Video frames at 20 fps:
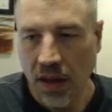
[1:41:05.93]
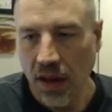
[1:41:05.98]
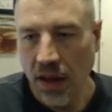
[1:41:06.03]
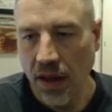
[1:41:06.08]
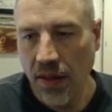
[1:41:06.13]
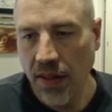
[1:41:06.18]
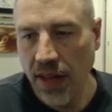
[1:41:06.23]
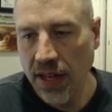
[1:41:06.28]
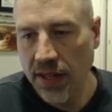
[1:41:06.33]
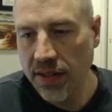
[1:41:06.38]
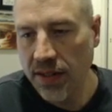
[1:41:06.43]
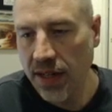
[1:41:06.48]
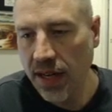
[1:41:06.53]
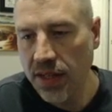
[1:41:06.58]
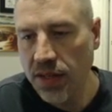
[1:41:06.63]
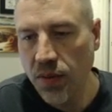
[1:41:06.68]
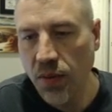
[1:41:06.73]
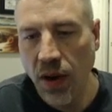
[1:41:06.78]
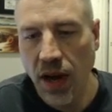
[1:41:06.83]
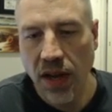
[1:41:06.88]
And
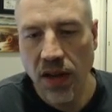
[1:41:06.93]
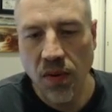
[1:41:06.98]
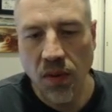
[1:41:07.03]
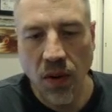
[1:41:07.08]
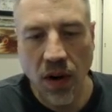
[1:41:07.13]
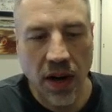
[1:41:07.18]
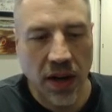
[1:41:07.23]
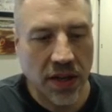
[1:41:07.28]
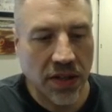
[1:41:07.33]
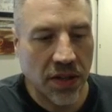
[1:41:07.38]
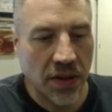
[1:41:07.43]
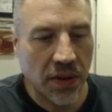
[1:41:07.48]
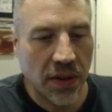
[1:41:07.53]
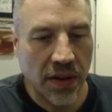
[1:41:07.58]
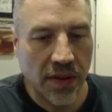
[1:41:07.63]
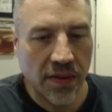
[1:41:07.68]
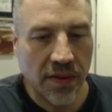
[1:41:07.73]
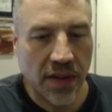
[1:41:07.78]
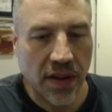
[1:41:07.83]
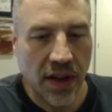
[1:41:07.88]
that's why you want to do
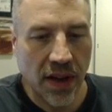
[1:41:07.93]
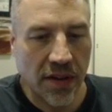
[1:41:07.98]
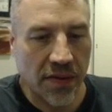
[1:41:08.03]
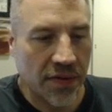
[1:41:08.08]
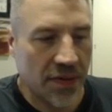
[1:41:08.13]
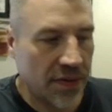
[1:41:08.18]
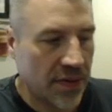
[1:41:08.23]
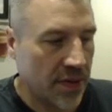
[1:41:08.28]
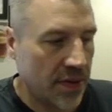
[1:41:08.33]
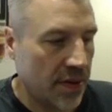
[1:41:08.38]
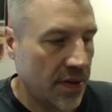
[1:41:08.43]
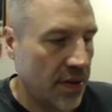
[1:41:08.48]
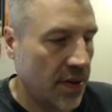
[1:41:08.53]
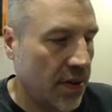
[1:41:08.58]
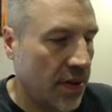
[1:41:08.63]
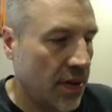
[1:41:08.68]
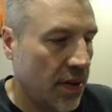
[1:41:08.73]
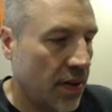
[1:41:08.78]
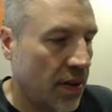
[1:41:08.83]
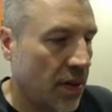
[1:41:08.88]
this stuff
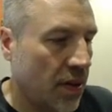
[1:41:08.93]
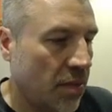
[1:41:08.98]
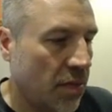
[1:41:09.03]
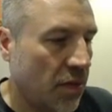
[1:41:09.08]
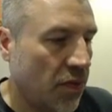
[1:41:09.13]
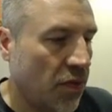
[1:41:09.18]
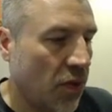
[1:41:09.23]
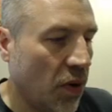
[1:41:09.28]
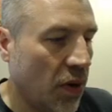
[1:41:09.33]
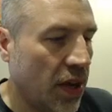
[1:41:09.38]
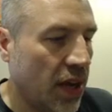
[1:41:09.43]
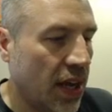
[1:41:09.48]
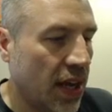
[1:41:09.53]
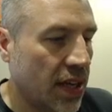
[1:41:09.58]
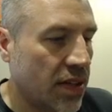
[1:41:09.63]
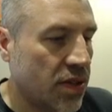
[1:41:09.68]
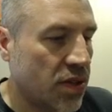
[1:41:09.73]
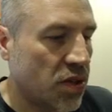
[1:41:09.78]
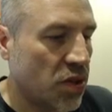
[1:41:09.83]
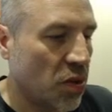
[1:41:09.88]
before you
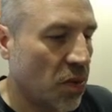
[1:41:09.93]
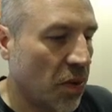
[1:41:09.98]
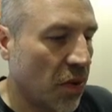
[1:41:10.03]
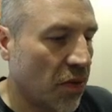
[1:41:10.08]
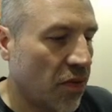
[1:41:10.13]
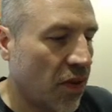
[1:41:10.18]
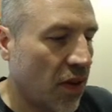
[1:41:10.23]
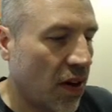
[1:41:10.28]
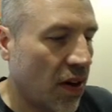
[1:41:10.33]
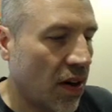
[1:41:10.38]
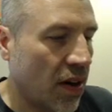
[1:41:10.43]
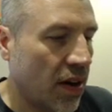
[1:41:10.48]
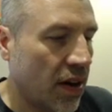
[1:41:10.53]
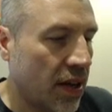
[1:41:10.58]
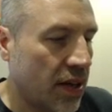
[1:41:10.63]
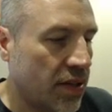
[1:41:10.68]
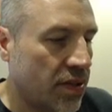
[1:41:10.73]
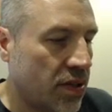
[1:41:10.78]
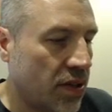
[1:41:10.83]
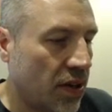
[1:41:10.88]
get super far
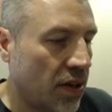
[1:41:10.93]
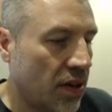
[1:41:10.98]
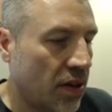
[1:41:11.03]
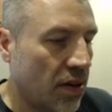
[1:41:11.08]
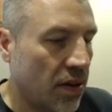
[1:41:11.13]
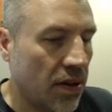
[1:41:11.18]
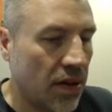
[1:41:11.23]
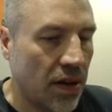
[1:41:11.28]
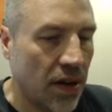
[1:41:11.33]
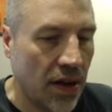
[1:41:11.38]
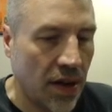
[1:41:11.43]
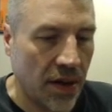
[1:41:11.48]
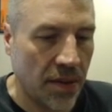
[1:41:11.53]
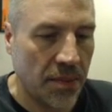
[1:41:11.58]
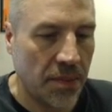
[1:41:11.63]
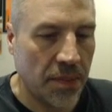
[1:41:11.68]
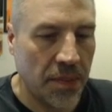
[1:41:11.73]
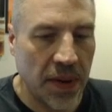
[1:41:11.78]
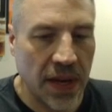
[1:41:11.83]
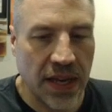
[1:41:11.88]
into your
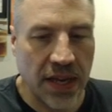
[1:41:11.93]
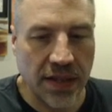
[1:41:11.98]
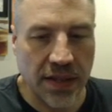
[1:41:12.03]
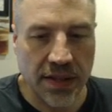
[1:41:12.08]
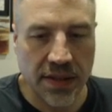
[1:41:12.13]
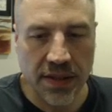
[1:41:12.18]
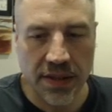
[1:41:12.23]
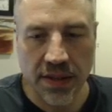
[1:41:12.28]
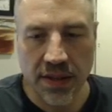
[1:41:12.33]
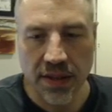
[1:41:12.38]
piece.